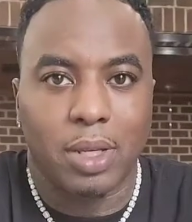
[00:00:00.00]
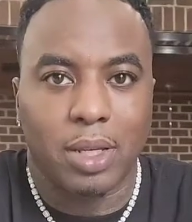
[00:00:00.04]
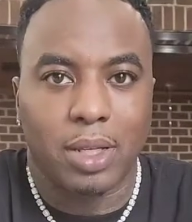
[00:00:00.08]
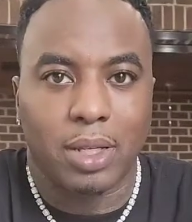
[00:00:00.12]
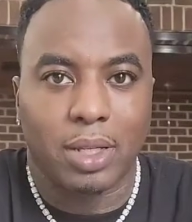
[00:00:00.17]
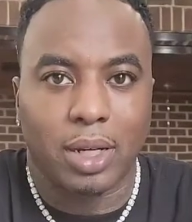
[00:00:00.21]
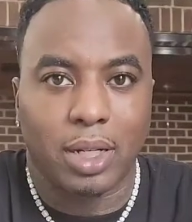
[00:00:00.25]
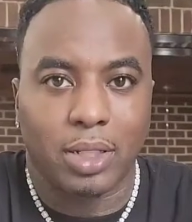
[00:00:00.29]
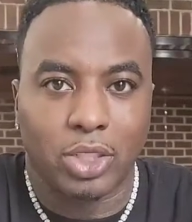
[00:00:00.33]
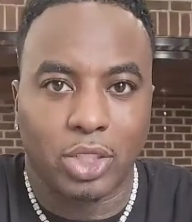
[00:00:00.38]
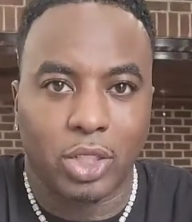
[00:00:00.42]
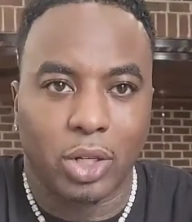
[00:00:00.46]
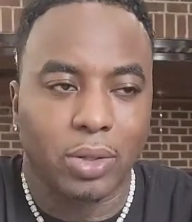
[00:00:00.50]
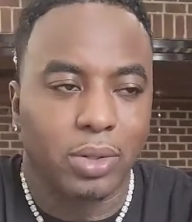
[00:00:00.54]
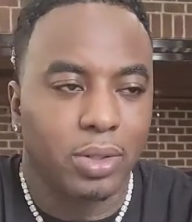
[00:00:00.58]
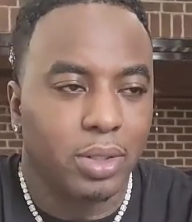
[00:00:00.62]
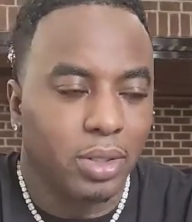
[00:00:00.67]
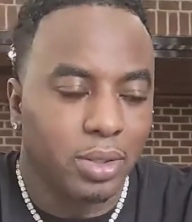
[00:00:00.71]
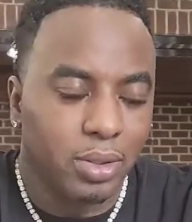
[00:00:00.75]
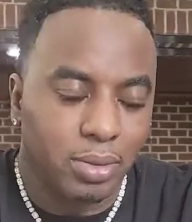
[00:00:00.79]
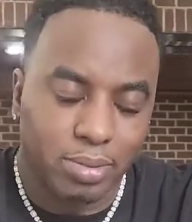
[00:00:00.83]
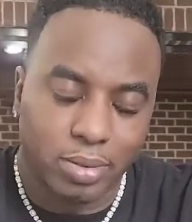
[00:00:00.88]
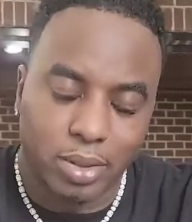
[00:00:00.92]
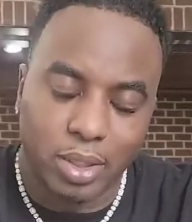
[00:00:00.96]
be a jerk
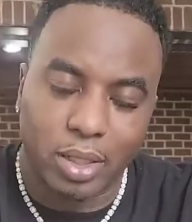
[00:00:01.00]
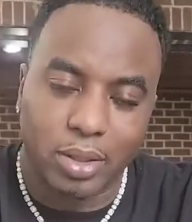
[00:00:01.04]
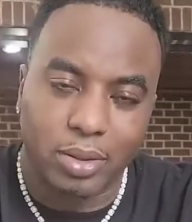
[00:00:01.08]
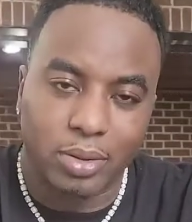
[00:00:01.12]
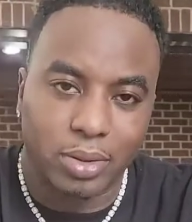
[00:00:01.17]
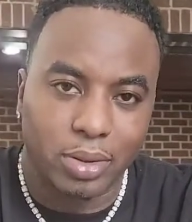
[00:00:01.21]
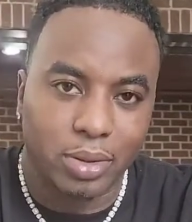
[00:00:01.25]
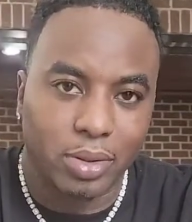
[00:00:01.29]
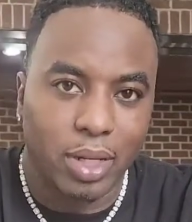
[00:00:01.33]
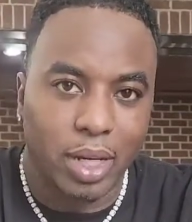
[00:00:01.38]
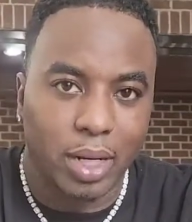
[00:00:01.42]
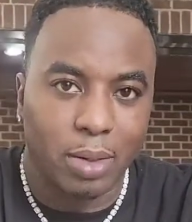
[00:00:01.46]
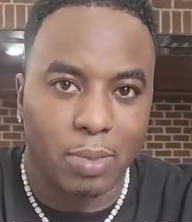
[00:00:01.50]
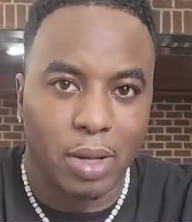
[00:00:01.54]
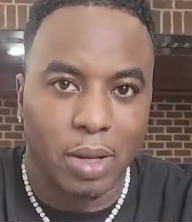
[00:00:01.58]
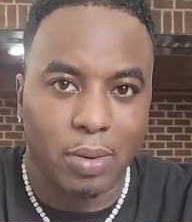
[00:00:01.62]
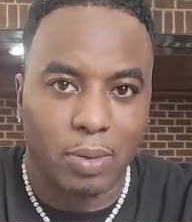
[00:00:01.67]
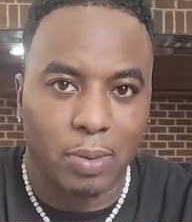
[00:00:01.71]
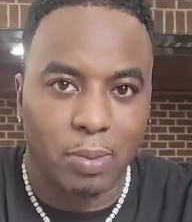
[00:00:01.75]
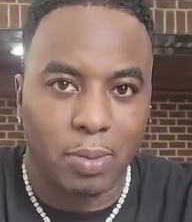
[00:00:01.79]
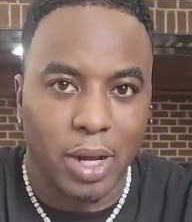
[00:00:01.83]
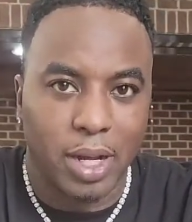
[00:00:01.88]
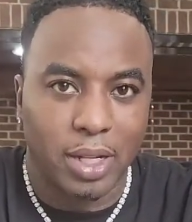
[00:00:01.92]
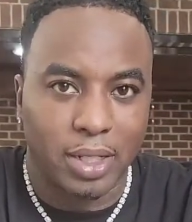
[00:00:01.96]
so you got to be
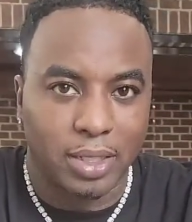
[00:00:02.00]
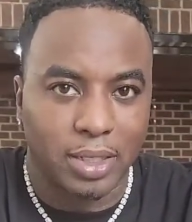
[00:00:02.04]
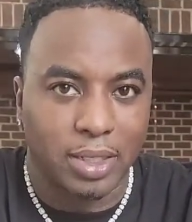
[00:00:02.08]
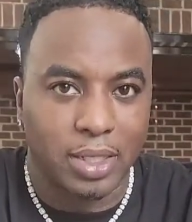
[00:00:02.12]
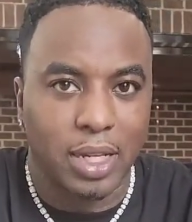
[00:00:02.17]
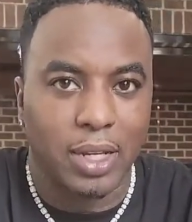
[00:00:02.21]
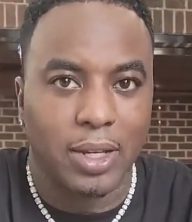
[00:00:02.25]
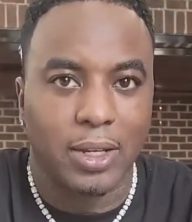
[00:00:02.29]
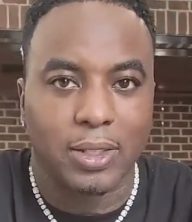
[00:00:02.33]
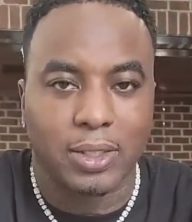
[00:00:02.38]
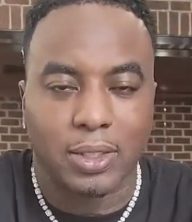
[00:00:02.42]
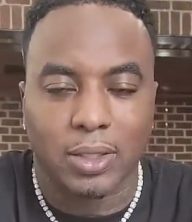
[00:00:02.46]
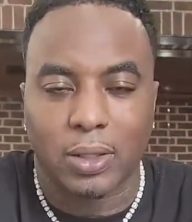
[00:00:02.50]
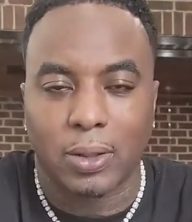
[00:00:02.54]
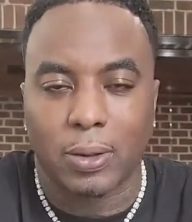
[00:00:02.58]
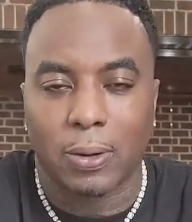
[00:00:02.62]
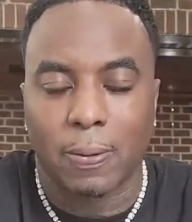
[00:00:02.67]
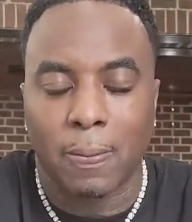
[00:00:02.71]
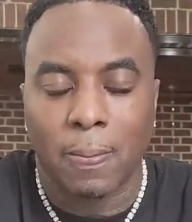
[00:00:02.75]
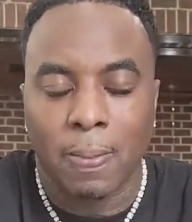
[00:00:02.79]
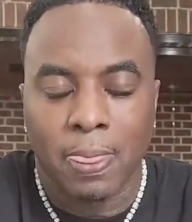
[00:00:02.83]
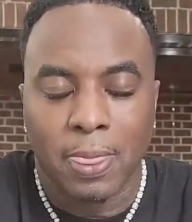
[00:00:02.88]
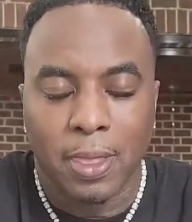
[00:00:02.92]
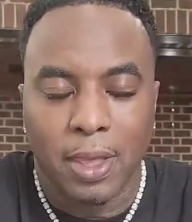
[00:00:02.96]
able to balance that
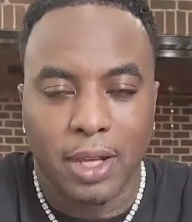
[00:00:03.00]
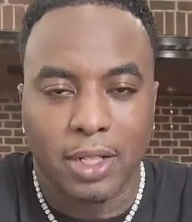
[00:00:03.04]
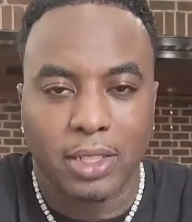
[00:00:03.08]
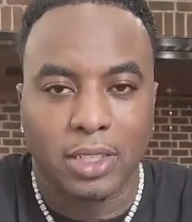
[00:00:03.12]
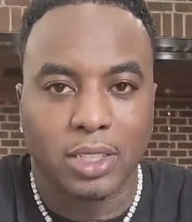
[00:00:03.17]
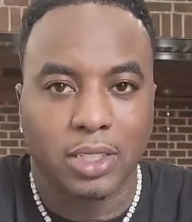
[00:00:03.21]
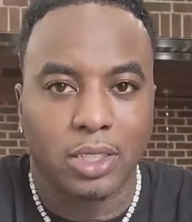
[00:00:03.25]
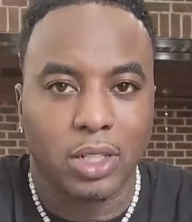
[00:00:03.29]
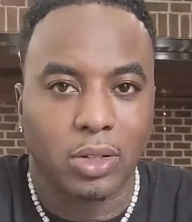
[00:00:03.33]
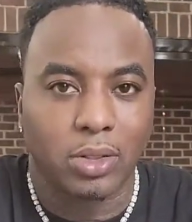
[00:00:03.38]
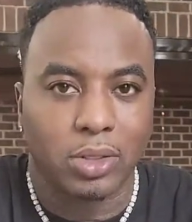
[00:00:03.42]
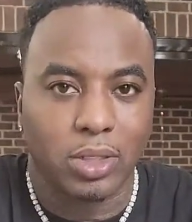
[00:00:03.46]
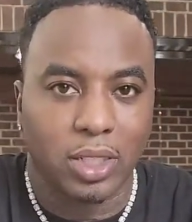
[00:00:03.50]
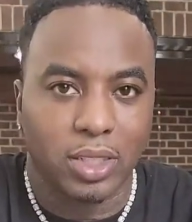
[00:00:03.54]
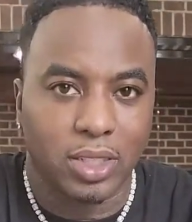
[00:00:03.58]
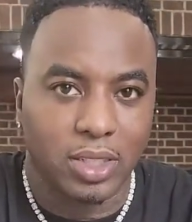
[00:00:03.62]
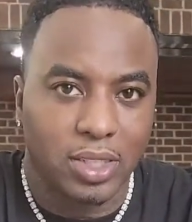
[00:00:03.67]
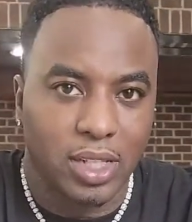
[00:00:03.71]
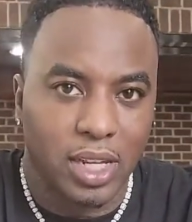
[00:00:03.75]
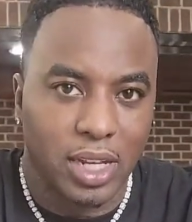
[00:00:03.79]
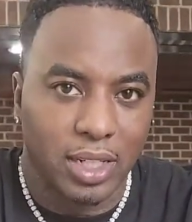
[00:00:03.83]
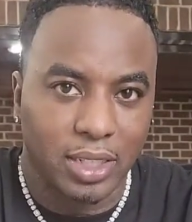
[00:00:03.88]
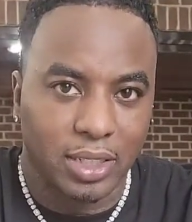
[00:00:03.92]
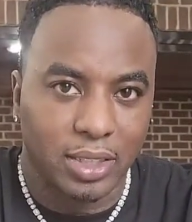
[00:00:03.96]
so it's just those
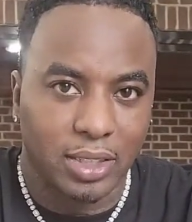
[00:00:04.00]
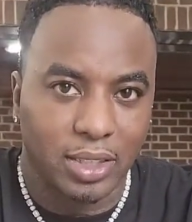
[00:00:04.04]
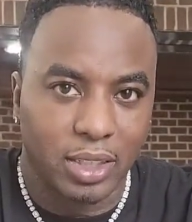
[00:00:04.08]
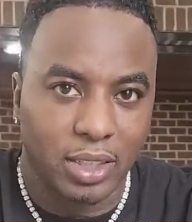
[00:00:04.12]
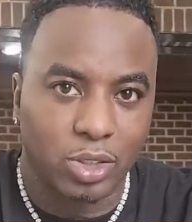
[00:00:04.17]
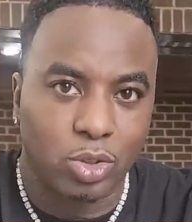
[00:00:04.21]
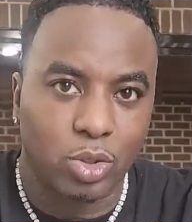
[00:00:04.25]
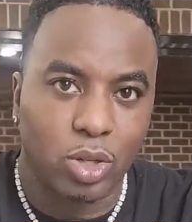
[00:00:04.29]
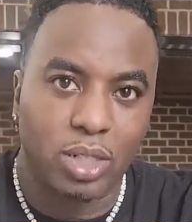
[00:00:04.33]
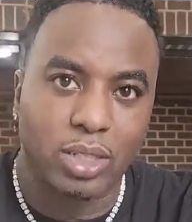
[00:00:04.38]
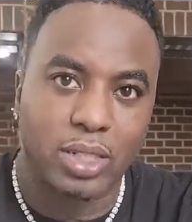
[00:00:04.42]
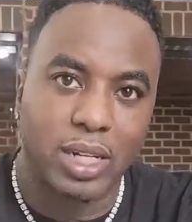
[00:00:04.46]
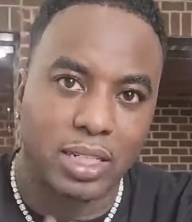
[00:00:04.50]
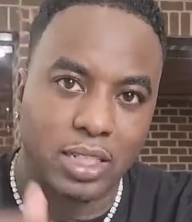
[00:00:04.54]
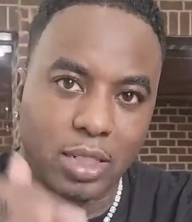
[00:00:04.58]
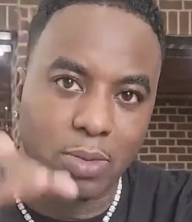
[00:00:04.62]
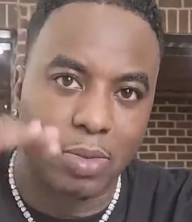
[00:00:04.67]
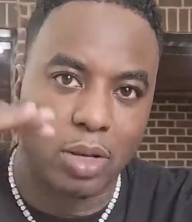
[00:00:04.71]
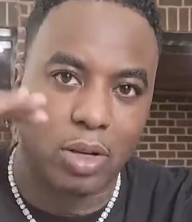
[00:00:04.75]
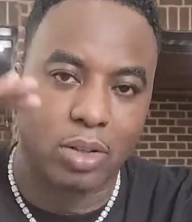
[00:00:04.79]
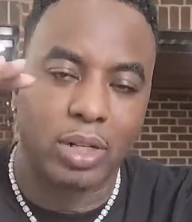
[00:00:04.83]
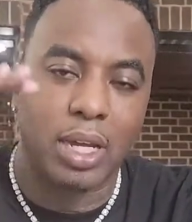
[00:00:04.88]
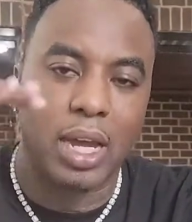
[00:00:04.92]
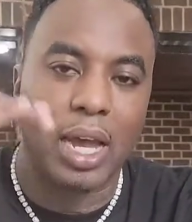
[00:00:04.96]
understandings the trust has to
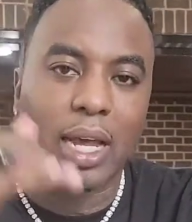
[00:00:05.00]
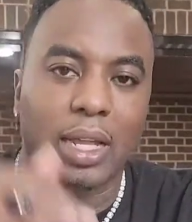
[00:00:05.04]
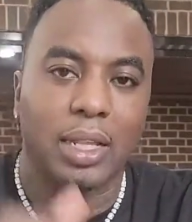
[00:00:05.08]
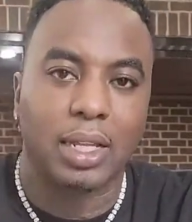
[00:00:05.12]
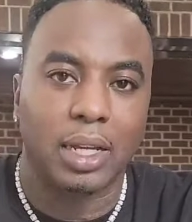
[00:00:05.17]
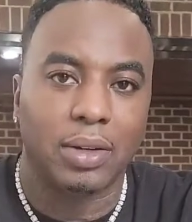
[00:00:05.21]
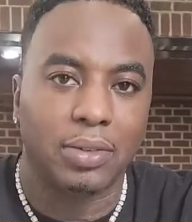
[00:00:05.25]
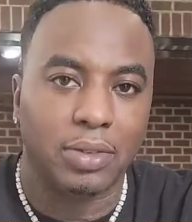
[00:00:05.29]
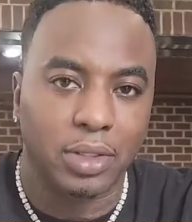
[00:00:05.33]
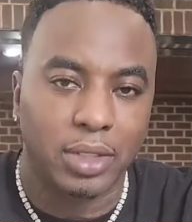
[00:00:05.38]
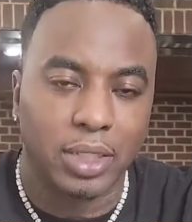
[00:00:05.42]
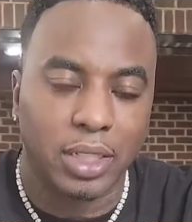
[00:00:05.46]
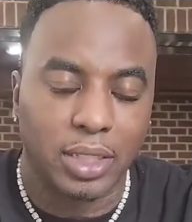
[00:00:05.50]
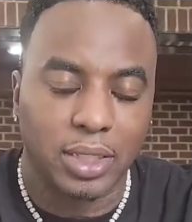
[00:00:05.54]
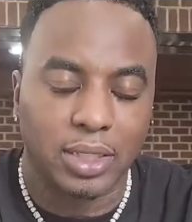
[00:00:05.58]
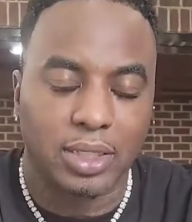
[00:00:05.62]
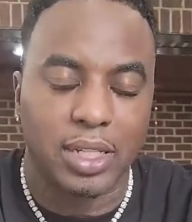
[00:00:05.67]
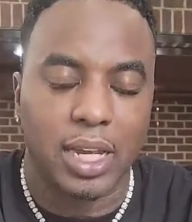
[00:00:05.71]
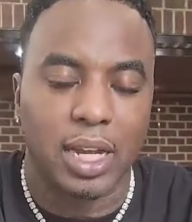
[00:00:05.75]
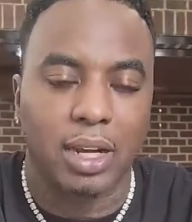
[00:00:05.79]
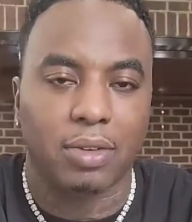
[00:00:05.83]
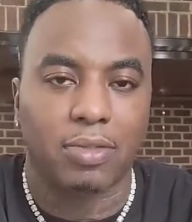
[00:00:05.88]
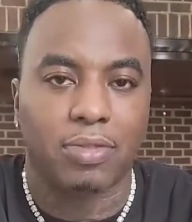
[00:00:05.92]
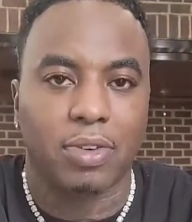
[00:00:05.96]
be on a high level and then the
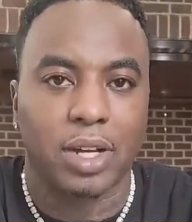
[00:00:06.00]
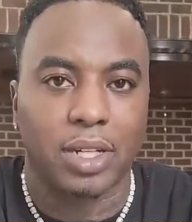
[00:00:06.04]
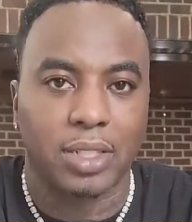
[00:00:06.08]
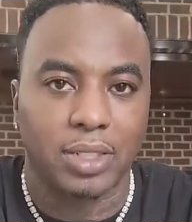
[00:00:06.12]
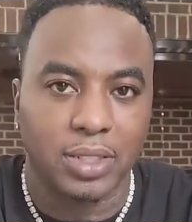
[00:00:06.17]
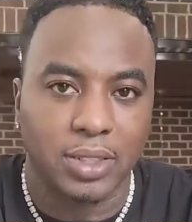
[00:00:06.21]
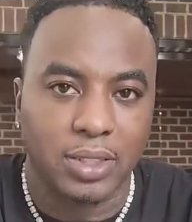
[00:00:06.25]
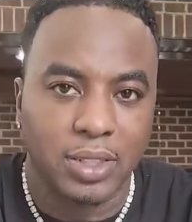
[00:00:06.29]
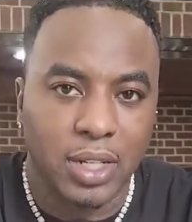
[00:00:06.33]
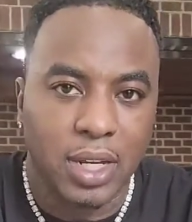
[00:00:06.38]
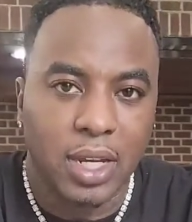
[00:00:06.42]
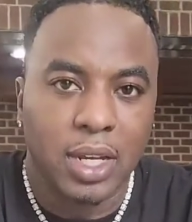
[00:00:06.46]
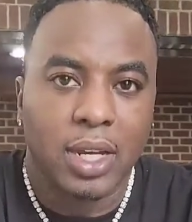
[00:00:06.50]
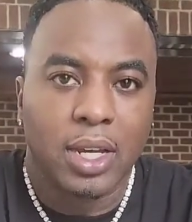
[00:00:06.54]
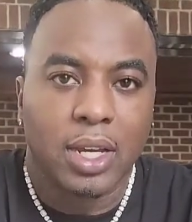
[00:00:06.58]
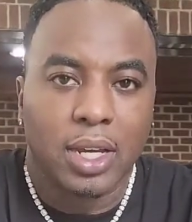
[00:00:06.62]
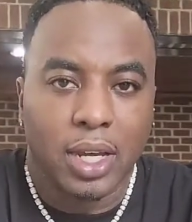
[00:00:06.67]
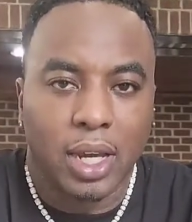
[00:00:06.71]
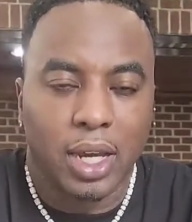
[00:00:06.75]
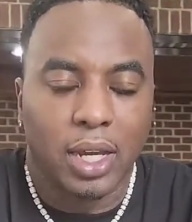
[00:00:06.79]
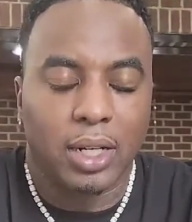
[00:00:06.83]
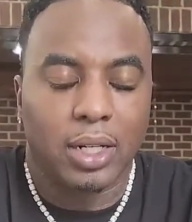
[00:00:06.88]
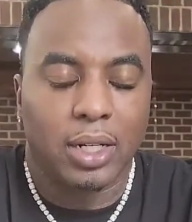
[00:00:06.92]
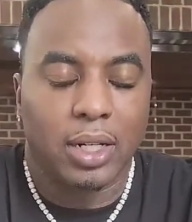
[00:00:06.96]
sacrifices
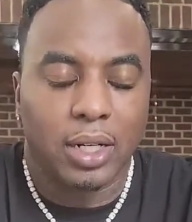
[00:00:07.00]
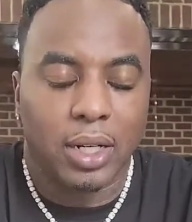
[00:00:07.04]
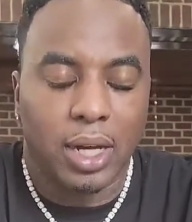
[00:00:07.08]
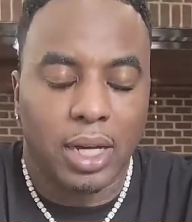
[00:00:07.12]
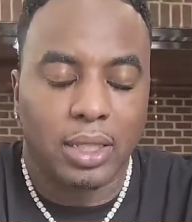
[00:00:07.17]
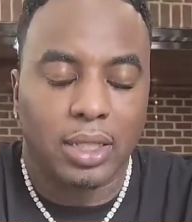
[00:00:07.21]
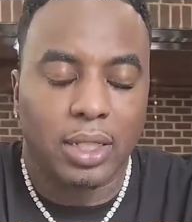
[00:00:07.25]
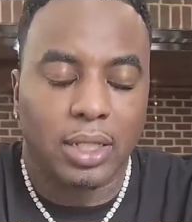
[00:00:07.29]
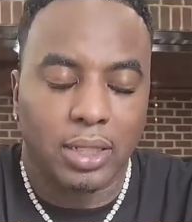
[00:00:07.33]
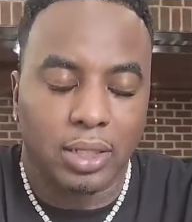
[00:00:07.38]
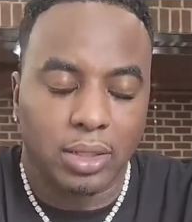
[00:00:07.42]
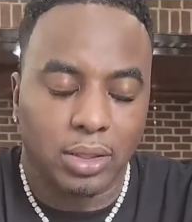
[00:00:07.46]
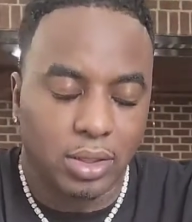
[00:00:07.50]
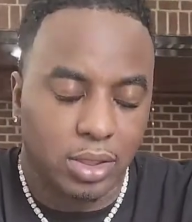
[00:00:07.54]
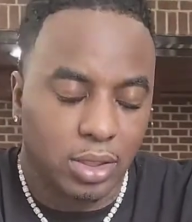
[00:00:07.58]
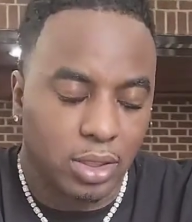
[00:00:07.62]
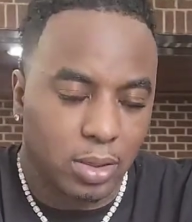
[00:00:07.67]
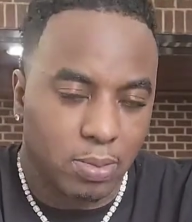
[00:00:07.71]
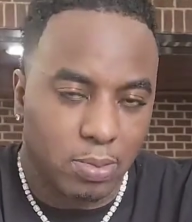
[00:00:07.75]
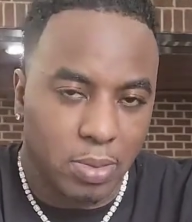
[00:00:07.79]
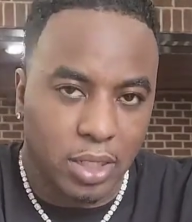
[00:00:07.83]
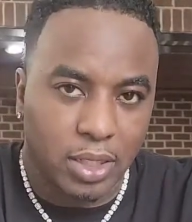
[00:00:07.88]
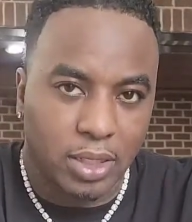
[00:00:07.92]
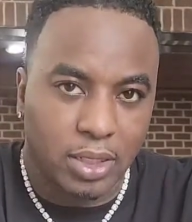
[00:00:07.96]
and uh, i think those are
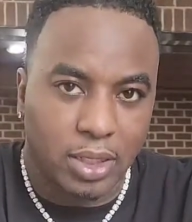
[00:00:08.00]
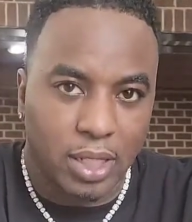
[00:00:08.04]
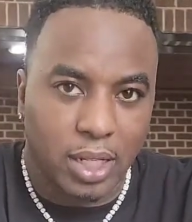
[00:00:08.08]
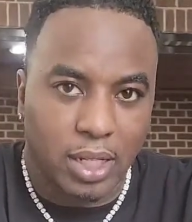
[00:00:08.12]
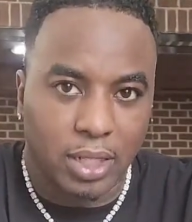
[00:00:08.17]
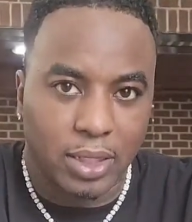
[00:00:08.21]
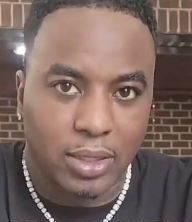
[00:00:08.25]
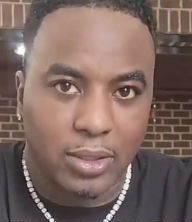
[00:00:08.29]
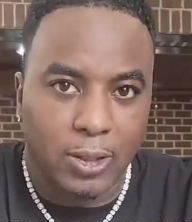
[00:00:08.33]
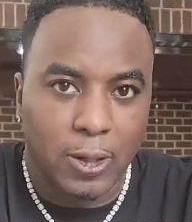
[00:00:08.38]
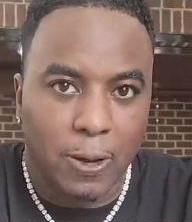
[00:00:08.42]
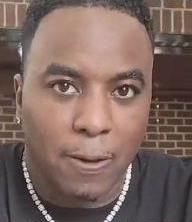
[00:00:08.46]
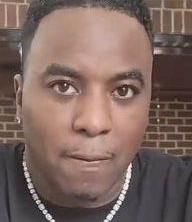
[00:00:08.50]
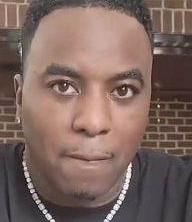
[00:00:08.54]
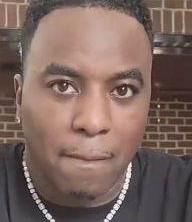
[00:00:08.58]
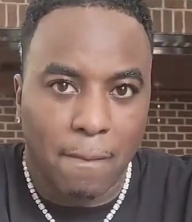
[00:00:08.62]
the biggest things